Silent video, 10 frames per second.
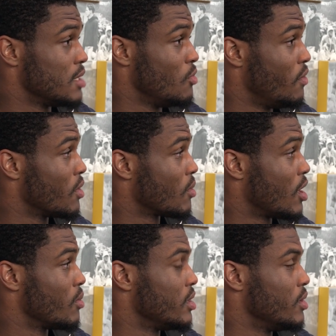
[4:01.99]
He's moving
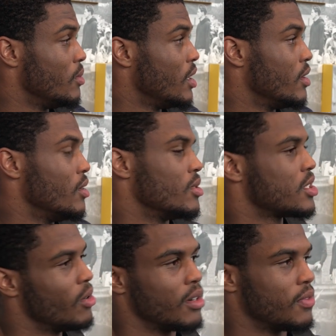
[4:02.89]
around really well, and it was so